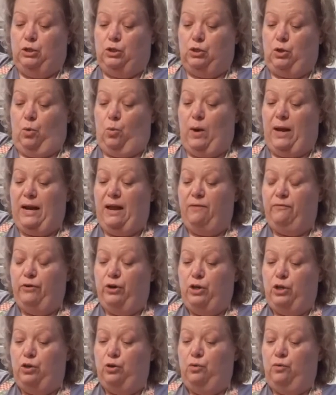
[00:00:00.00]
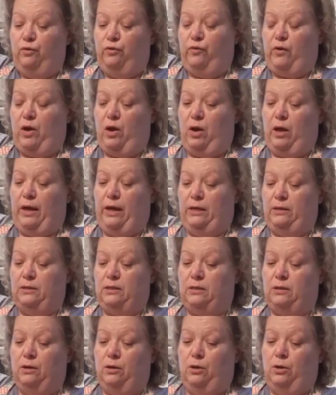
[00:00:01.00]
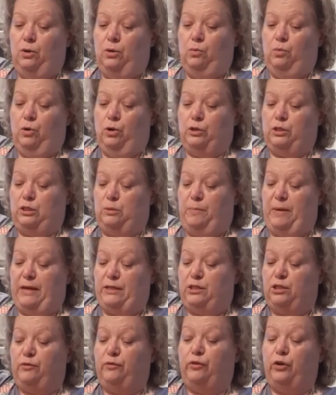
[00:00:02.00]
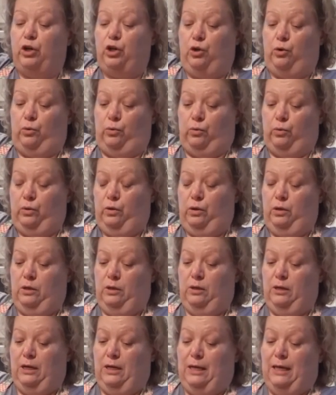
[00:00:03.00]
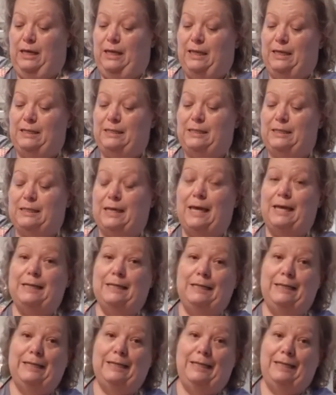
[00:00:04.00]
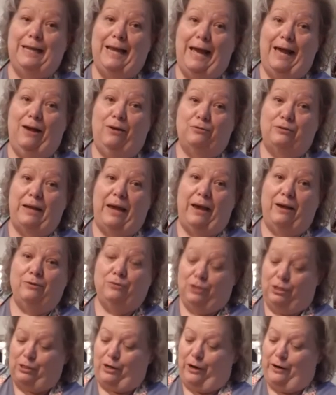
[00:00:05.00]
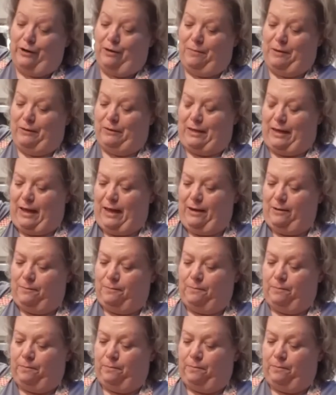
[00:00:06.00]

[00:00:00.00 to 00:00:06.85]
So whatever you find works best for you. This is getting a little loud now. Sorry about that.